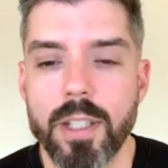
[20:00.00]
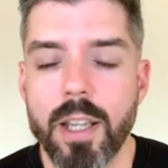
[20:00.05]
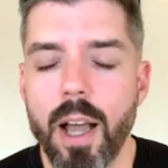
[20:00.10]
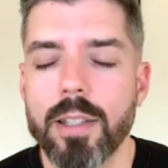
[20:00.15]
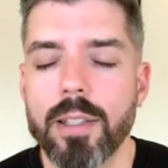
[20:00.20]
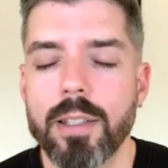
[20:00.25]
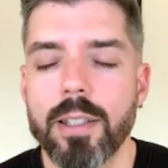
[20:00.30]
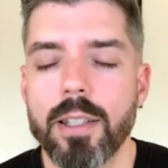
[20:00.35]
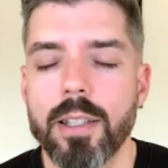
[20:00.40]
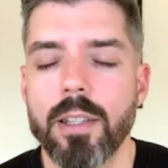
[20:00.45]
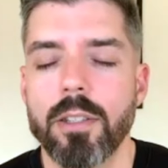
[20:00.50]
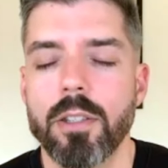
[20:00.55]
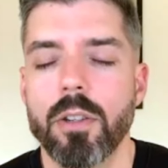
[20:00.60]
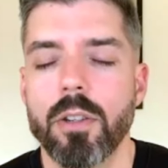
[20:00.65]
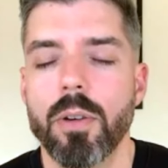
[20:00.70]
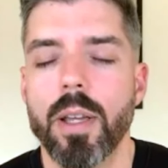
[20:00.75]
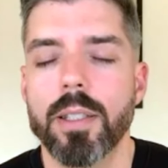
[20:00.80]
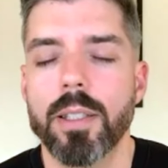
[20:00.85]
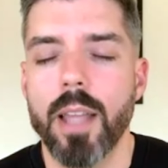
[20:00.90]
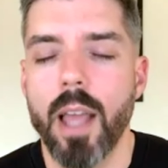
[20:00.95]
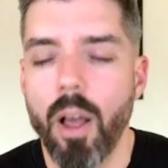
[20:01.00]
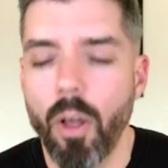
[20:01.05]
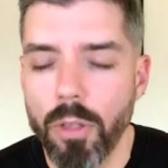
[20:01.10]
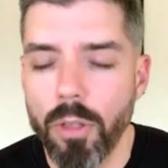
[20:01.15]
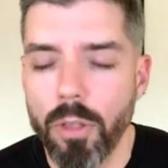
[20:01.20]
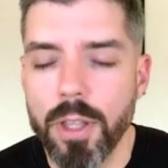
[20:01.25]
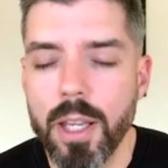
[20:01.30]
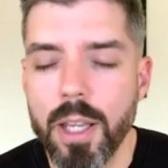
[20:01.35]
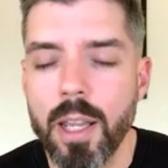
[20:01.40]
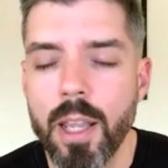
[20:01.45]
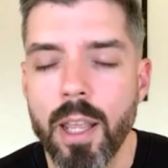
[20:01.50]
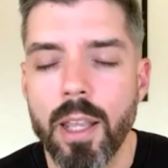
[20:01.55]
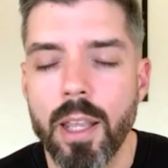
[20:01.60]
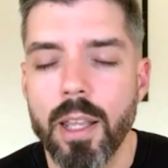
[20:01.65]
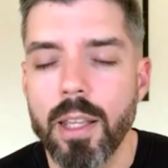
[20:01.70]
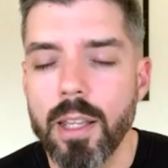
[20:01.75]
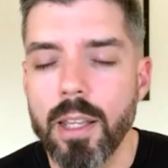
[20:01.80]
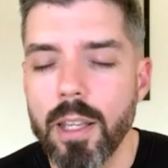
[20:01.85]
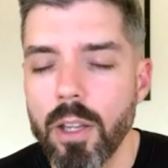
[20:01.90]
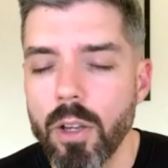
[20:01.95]
God sees you, as healthy,
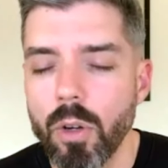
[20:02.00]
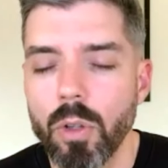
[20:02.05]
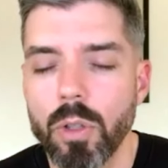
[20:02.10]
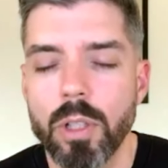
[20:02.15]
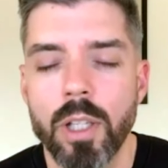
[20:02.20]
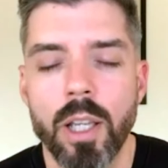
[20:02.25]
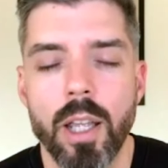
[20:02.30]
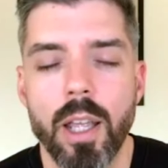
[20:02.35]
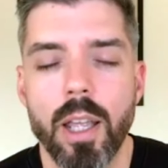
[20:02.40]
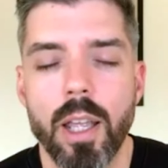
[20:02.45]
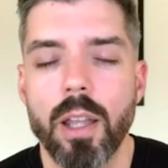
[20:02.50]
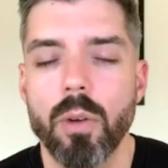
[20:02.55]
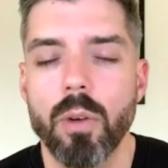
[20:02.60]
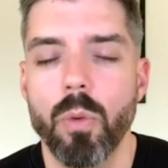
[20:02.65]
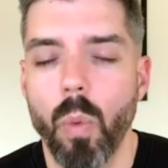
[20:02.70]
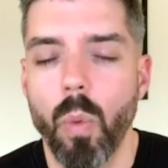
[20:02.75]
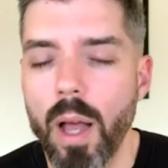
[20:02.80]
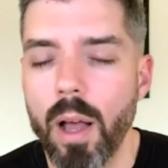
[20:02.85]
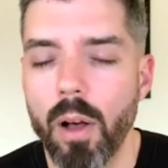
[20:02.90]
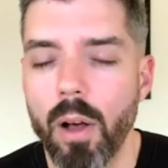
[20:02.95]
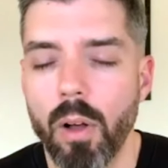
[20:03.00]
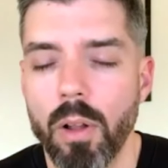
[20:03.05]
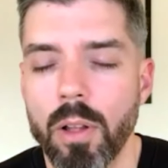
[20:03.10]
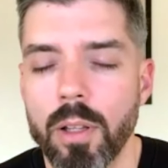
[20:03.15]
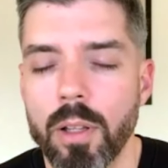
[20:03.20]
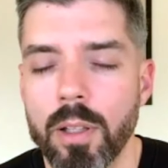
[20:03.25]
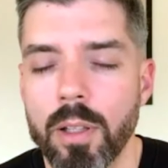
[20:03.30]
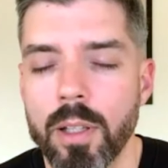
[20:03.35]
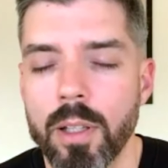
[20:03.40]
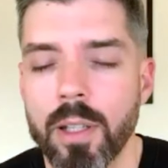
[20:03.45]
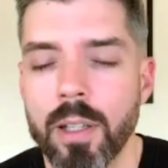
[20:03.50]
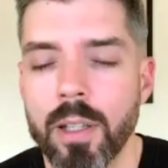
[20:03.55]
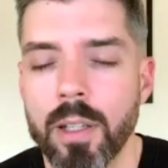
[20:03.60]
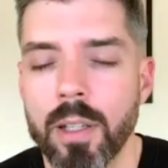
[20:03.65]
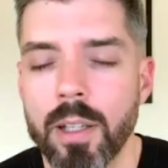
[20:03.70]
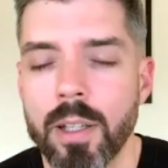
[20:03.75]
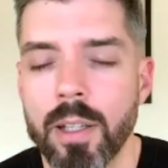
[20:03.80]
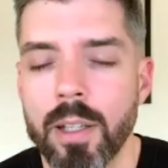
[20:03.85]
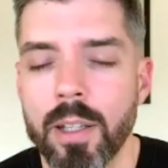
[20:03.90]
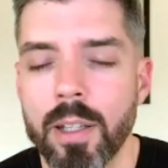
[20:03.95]
healed, and well,
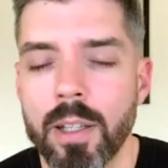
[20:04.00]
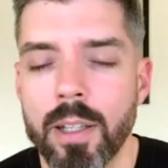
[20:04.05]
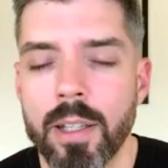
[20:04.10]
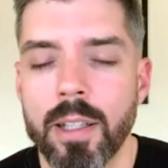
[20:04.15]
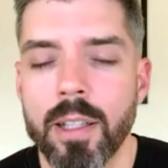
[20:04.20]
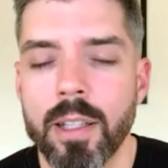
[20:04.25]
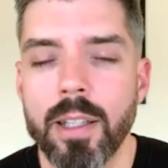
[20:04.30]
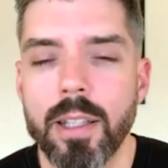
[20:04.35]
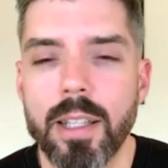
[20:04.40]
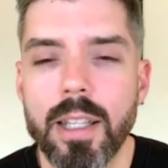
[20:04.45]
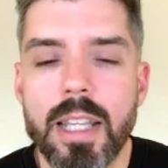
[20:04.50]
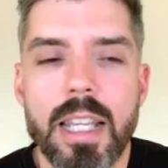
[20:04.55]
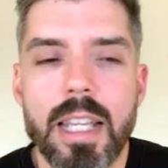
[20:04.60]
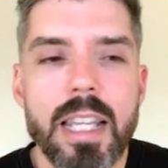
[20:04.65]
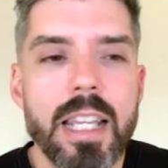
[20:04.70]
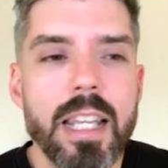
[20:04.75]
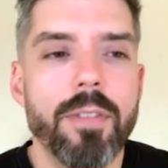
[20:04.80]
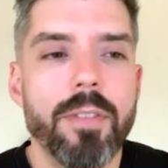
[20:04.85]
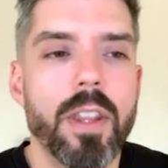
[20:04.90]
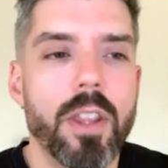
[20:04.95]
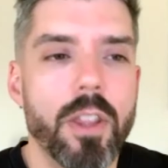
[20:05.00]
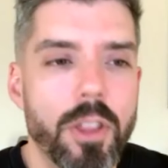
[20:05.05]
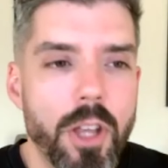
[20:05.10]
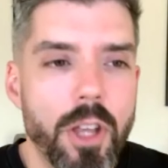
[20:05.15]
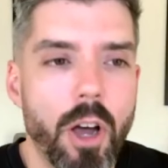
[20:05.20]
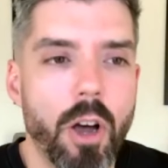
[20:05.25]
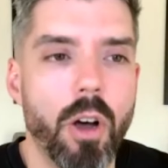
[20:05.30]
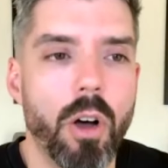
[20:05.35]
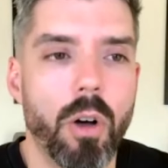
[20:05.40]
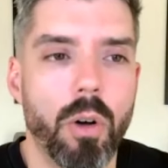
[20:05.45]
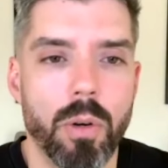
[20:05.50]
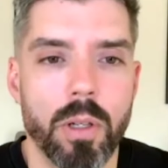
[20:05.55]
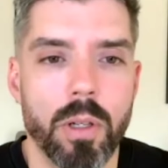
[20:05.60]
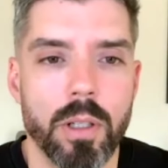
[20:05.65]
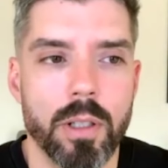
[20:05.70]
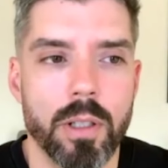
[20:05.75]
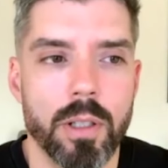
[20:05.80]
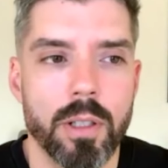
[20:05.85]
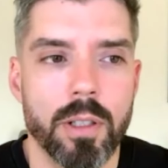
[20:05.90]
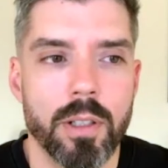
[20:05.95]
even though
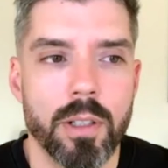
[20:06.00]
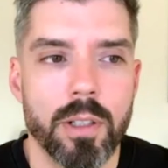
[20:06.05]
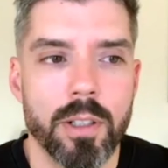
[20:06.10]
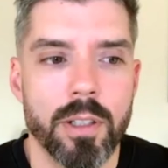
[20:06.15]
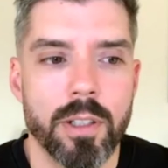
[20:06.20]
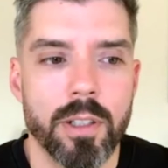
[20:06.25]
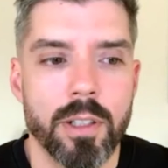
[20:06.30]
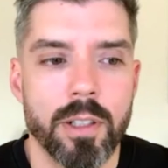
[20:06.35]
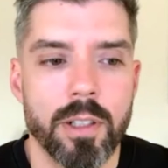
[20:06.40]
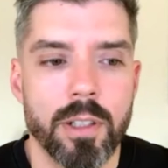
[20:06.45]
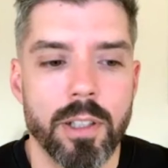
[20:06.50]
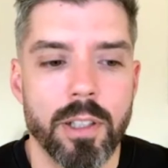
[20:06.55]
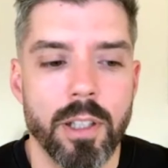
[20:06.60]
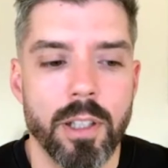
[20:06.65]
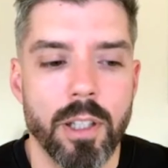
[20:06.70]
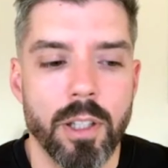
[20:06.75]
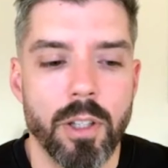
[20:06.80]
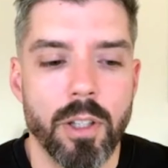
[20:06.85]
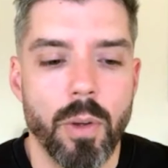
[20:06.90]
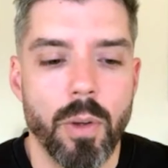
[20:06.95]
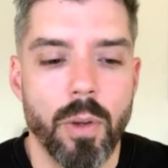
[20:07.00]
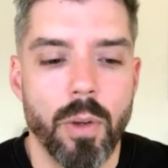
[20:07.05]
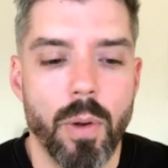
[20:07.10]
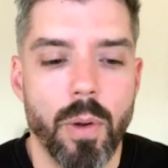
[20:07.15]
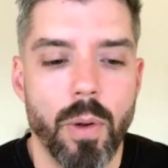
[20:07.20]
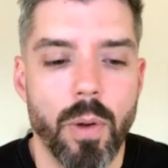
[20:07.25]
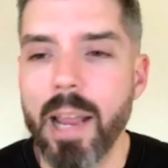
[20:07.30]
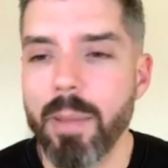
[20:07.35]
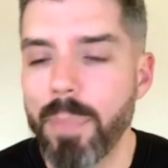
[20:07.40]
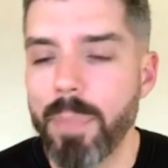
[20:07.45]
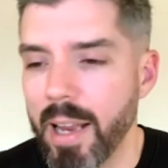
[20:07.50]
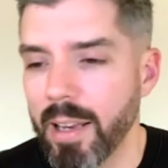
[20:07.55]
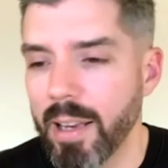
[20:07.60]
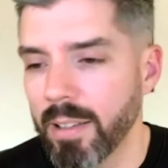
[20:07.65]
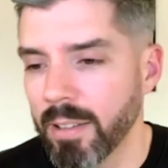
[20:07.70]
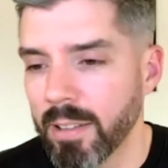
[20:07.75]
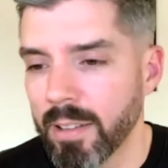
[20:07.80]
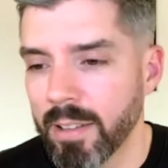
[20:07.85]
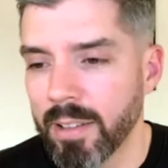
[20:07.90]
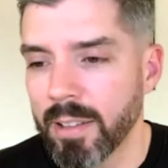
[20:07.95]
you have back
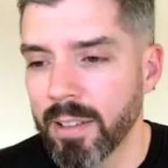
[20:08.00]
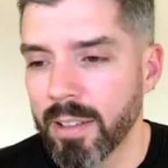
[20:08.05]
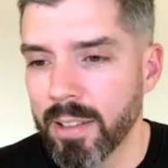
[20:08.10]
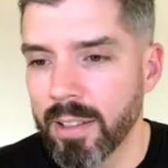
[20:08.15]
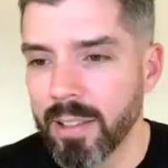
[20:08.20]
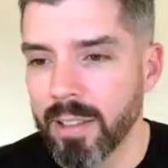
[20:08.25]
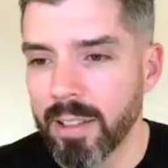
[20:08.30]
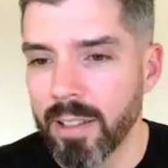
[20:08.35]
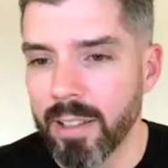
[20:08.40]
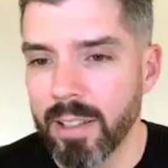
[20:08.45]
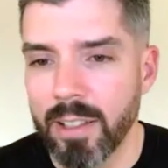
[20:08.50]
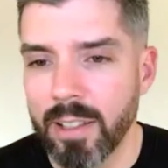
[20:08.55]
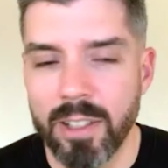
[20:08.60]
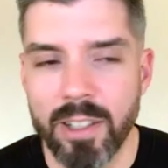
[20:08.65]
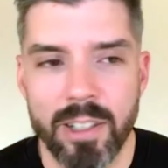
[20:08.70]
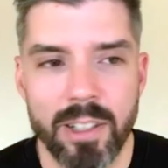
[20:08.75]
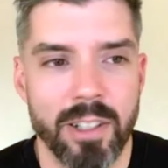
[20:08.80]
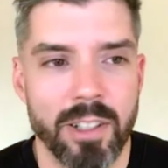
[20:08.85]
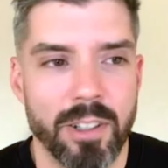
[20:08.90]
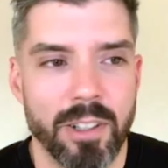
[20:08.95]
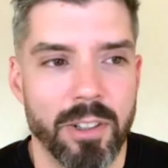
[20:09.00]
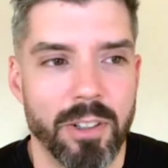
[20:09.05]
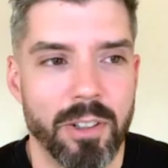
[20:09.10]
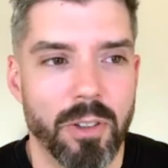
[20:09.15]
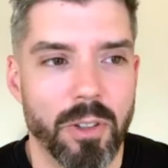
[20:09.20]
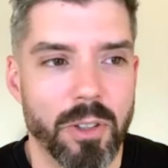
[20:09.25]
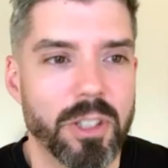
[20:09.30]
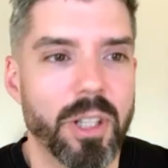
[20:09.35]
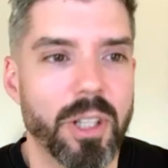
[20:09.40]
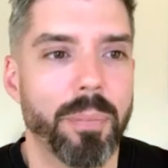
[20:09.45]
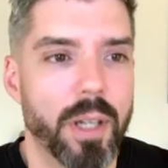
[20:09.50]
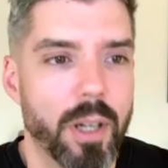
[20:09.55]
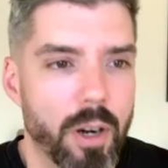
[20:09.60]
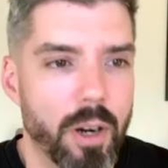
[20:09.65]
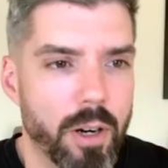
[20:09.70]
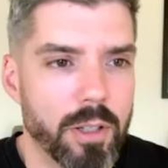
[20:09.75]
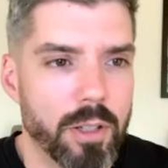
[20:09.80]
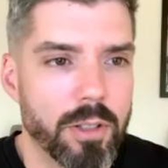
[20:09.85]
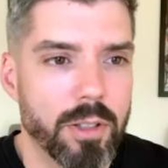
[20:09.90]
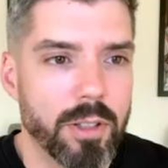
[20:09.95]
pain or something
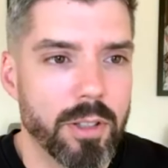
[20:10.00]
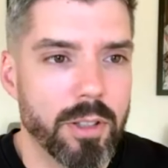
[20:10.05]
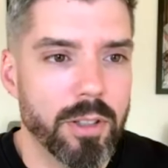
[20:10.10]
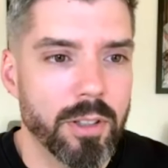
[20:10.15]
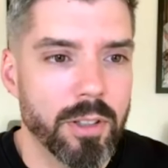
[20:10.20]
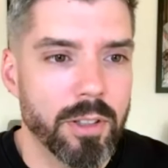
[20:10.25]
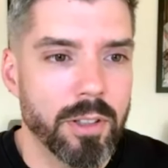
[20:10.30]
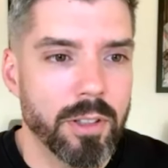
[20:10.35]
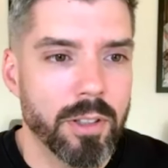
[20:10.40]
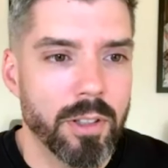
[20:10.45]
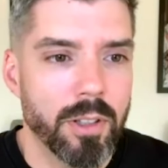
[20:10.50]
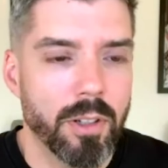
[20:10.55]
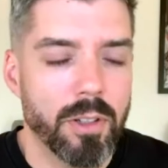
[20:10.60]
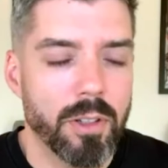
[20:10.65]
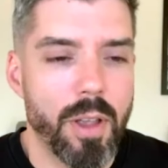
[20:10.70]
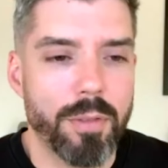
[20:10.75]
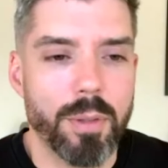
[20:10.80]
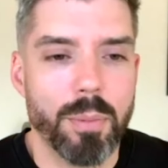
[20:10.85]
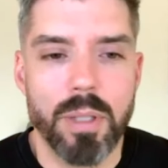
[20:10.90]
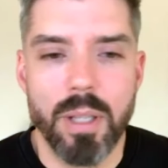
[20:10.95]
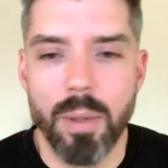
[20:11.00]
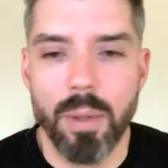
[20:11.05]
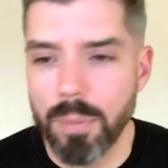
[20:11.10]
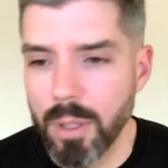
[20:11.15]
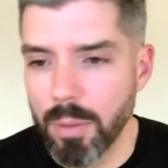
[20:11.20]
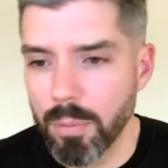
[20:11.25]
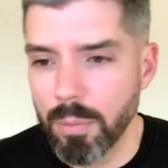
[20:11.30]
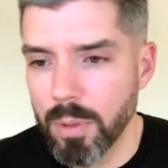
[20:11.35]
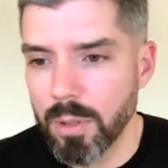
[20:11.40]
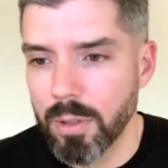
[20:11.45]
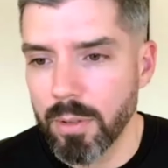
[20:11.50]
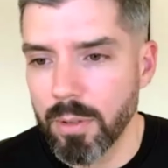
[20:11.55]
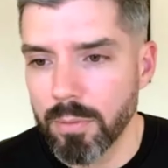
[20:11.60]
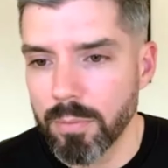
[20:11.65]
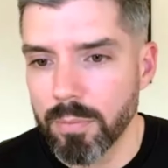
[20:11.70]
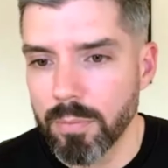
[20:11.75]
hurts or you have some symptoms.